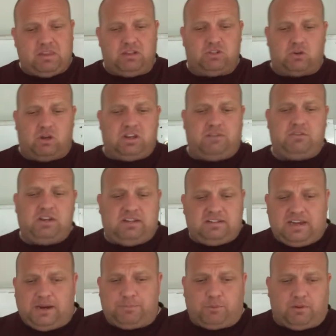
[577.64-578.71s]
So I'll give you an
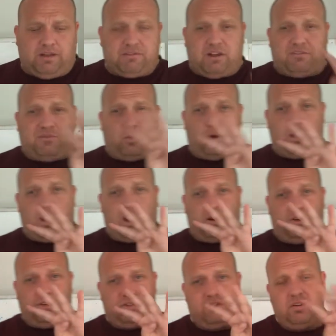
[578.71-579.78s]
example. I've got 4
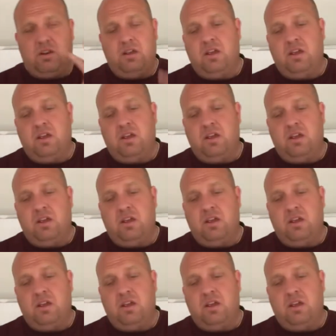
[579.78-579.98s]
daughters,